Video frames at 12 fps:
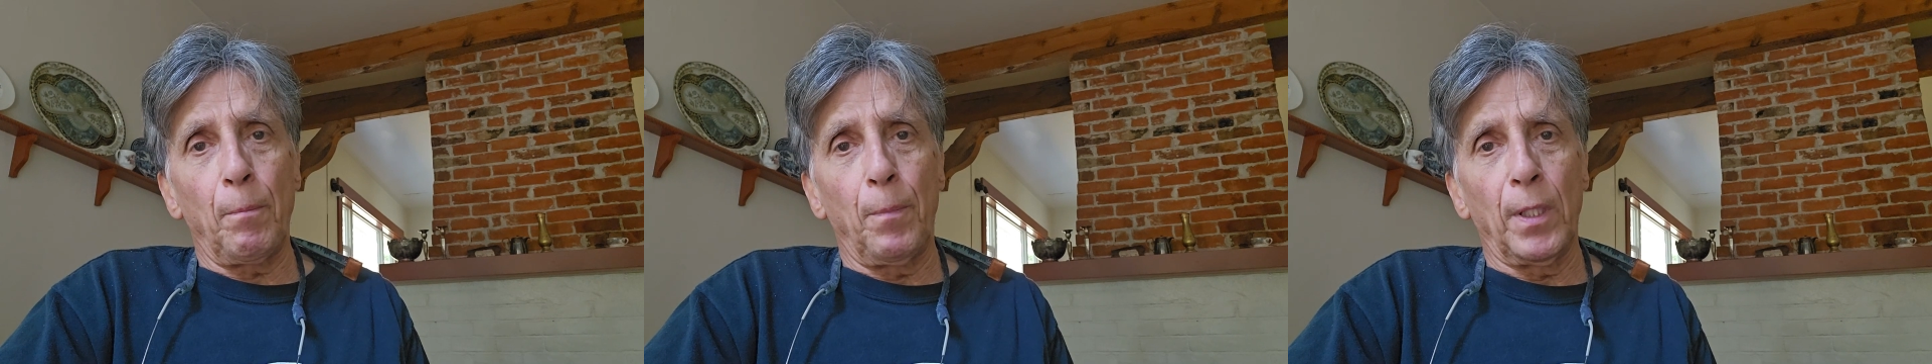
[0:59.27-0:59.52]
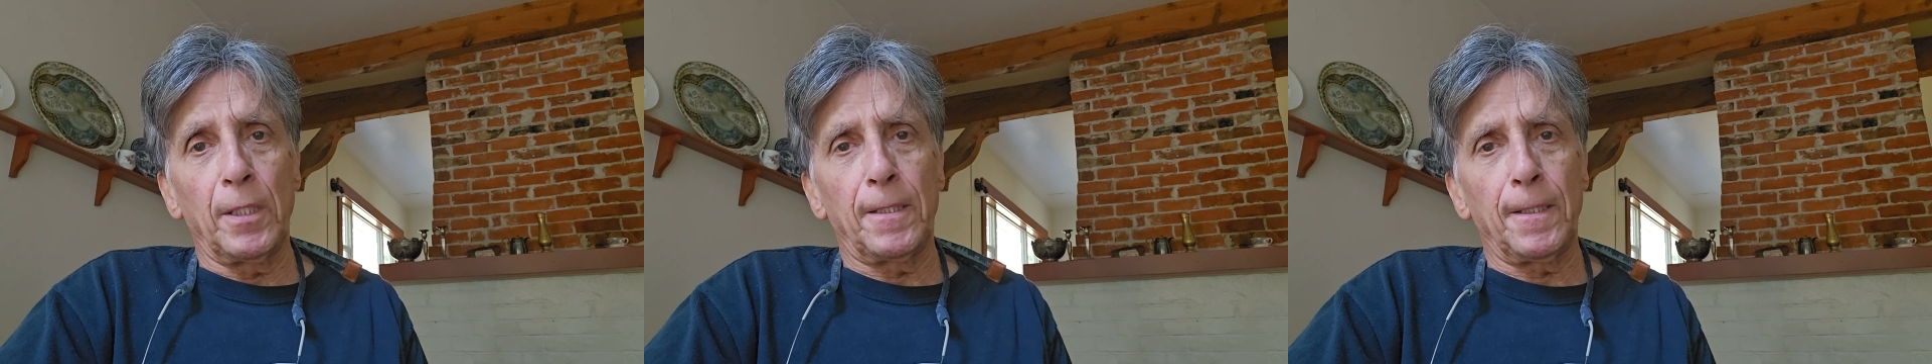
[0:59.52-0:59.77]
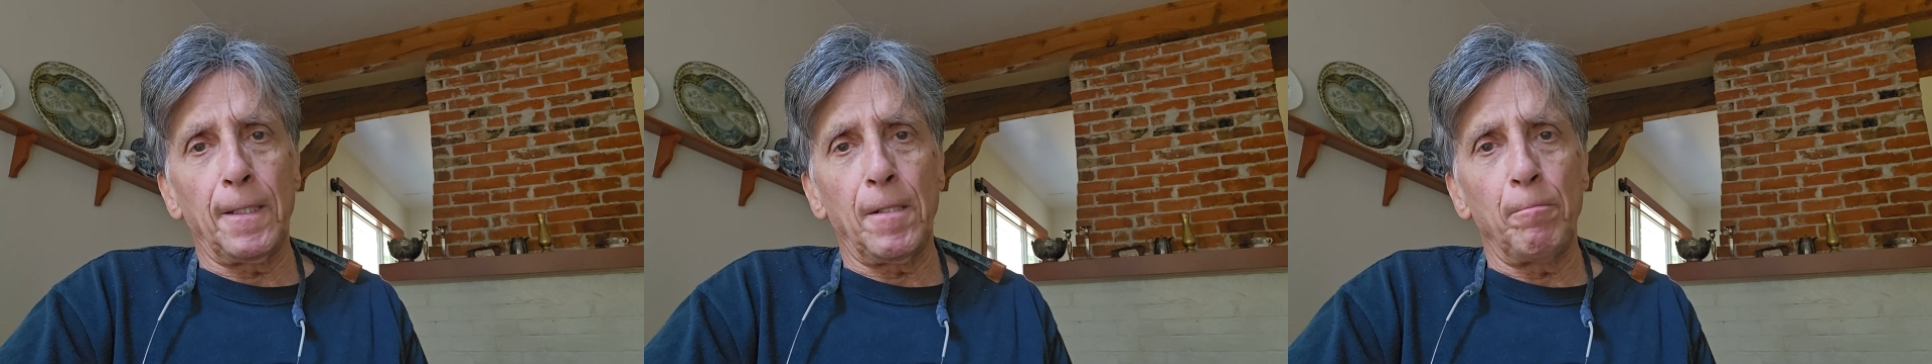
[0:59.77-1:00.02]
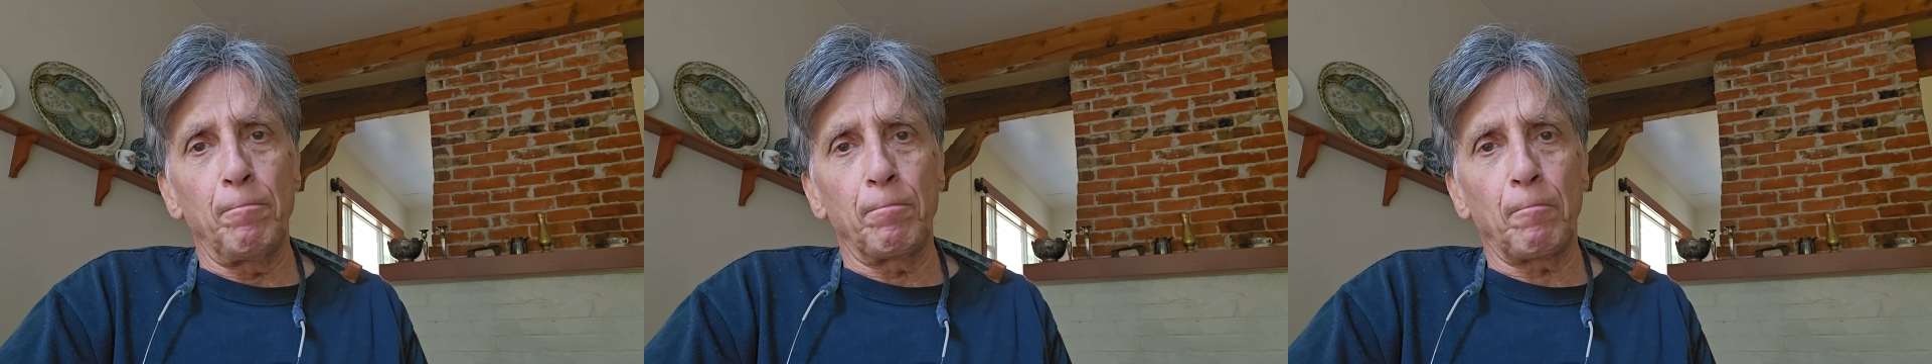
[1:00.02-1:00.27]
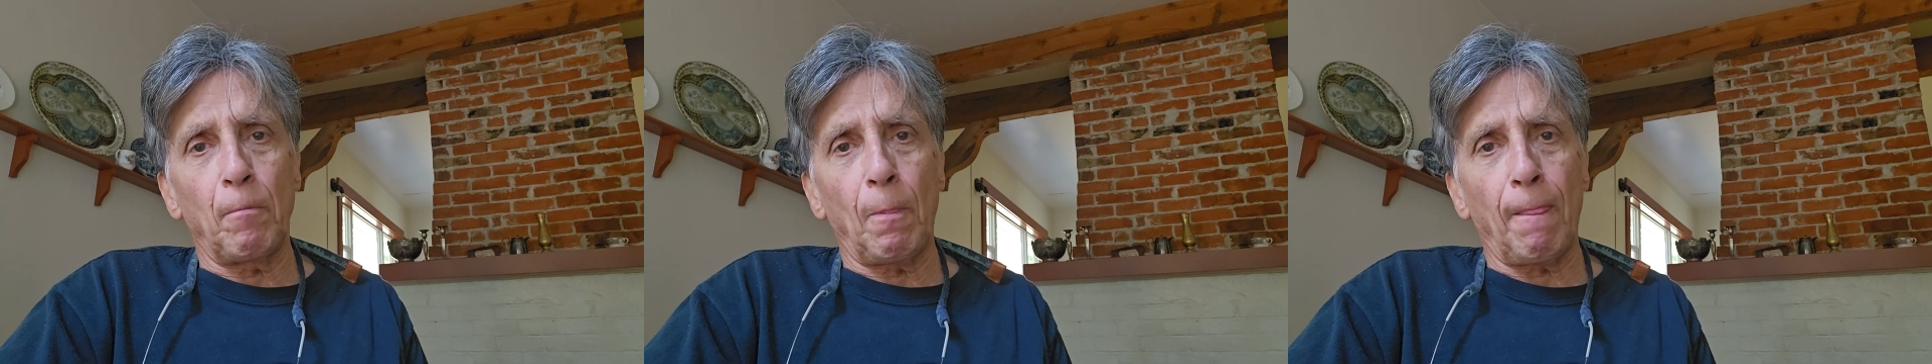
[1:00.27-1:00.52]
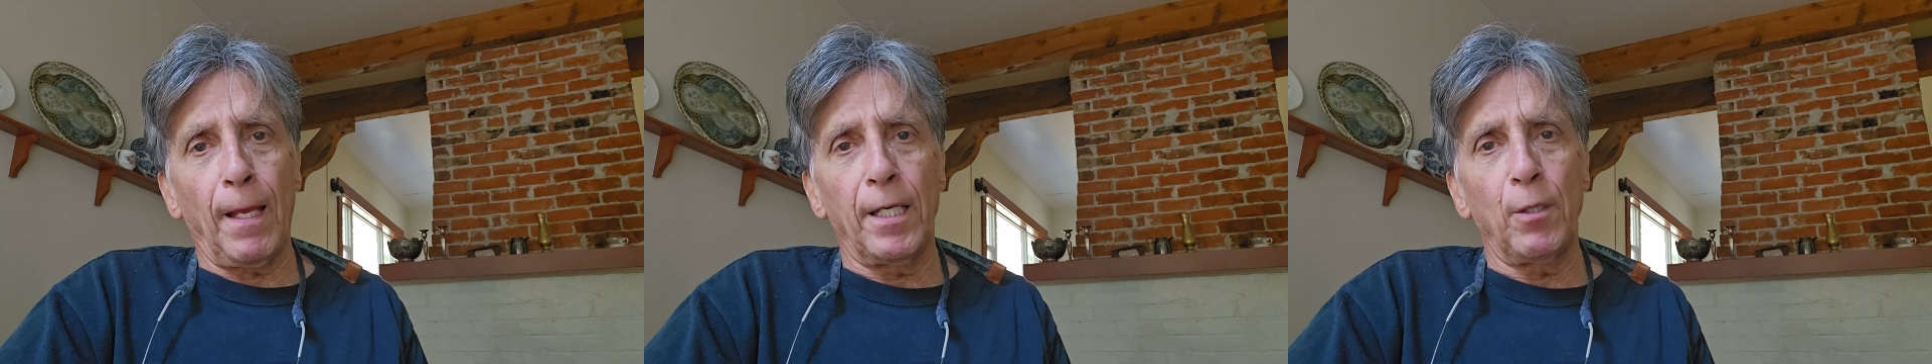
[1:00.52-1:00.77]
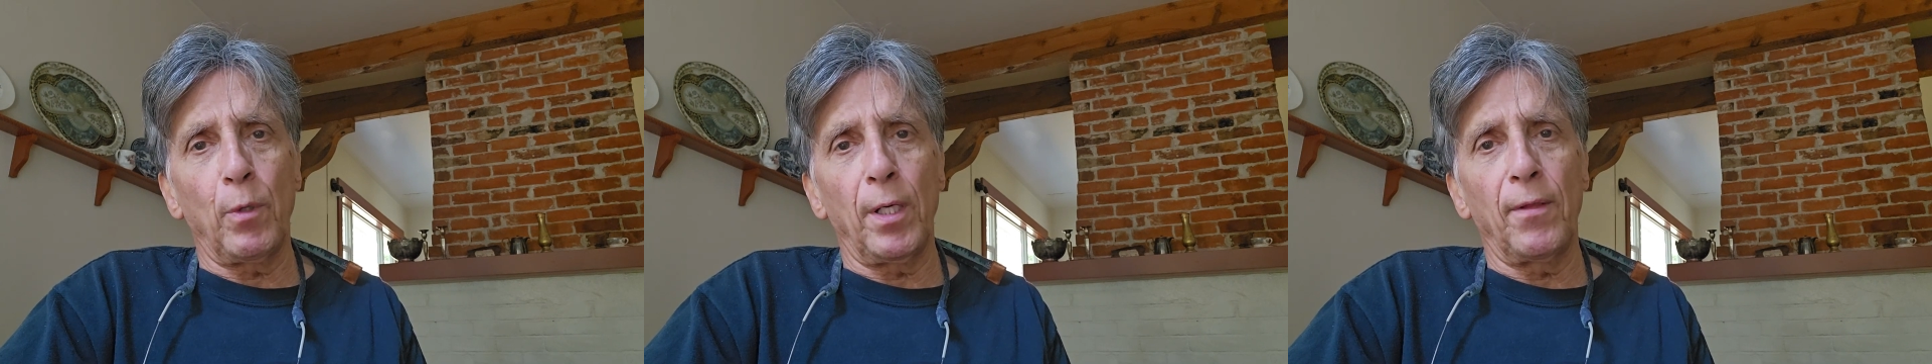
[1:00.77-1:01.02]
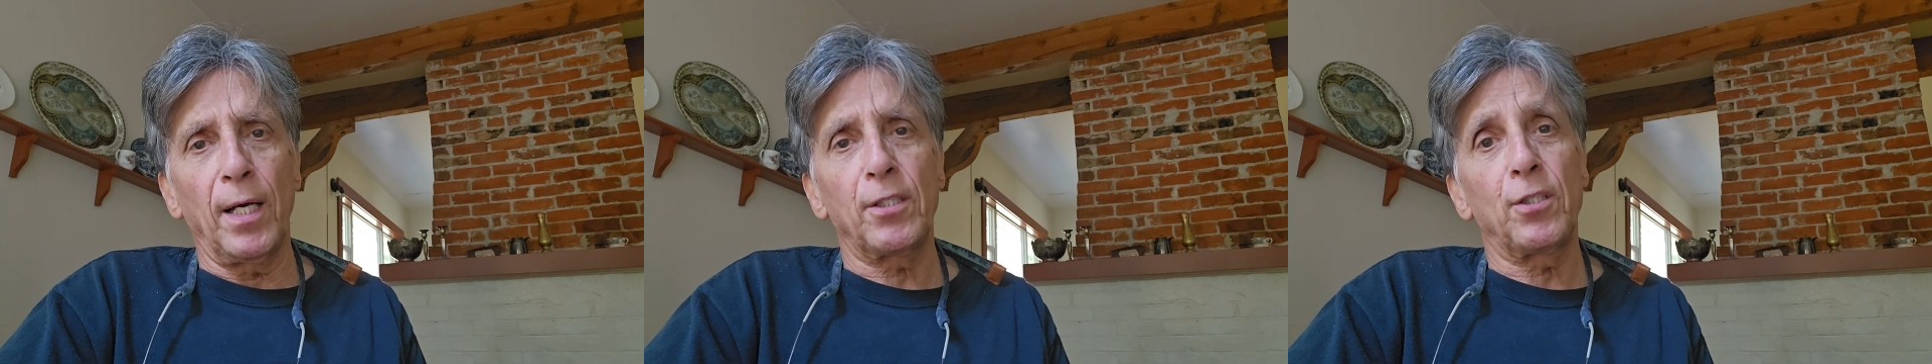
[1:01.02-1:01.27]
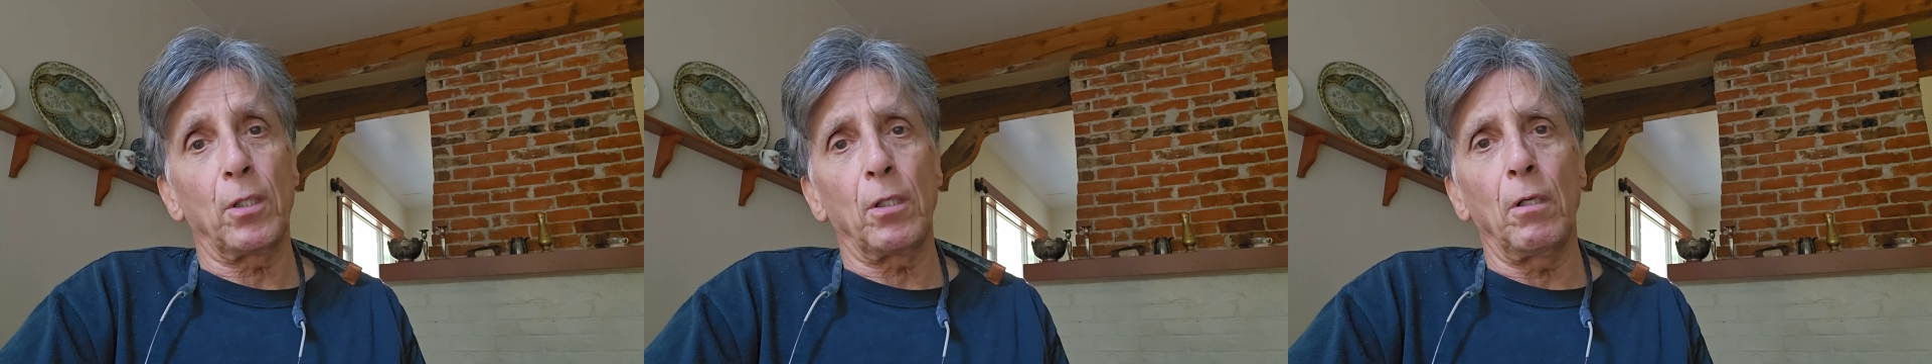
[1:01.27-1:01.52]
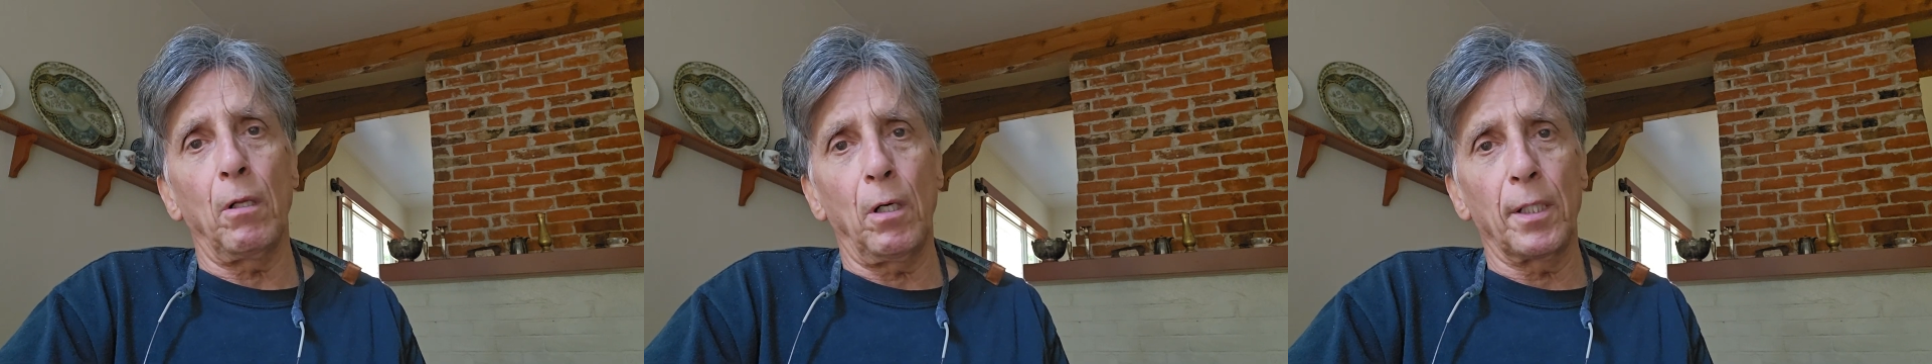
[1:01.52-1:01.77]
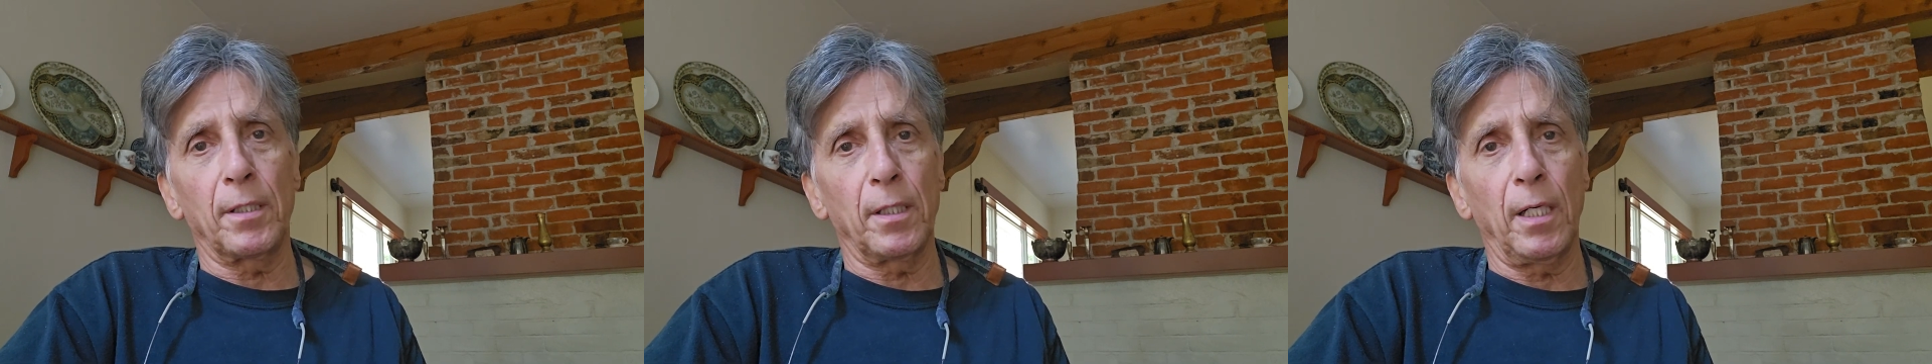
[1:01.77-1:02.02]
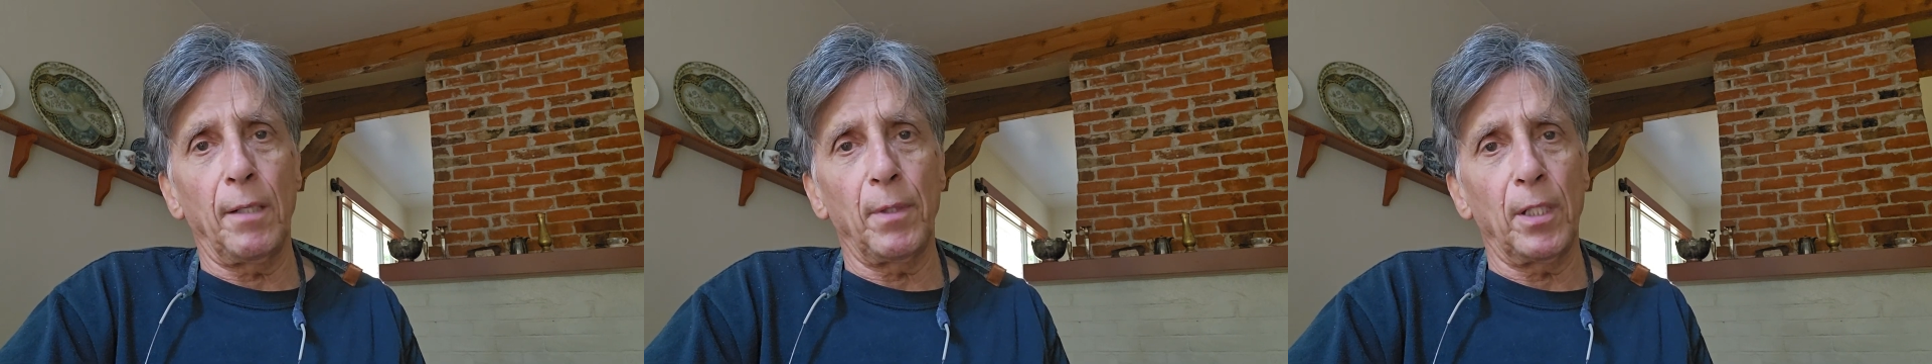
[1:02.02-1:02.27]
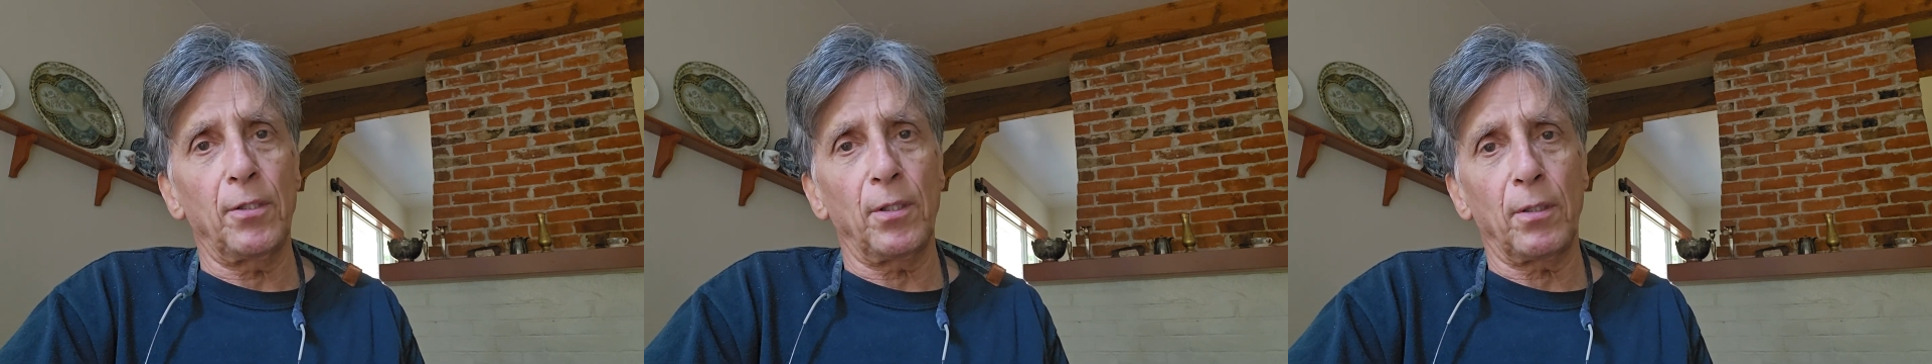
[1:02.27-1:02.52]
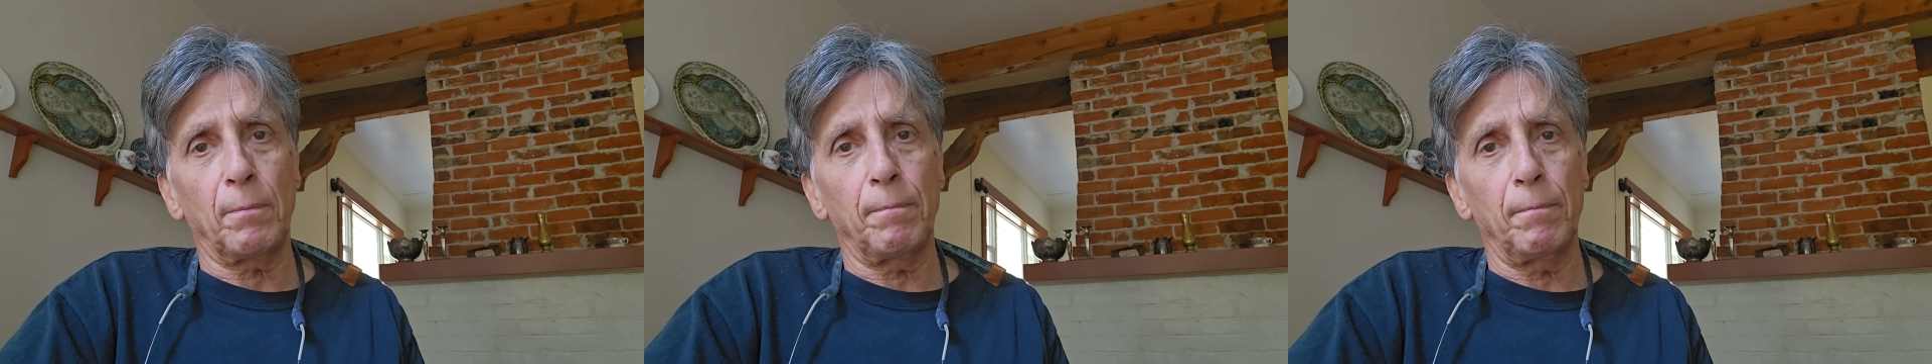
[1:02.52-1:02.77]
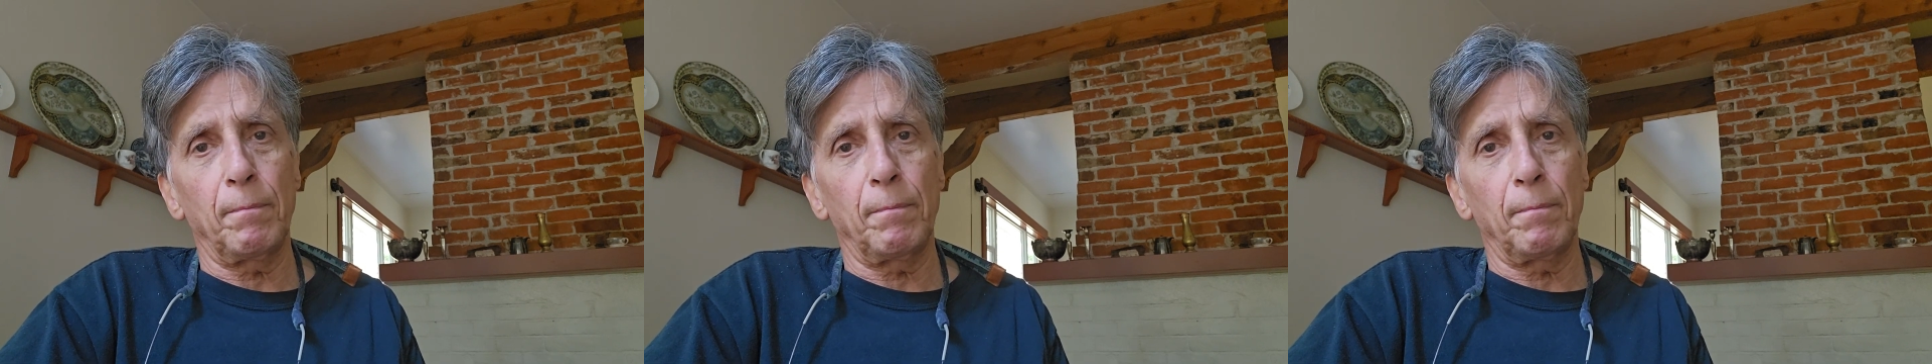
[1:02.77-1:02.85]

But um, anyway, that took a long time. That took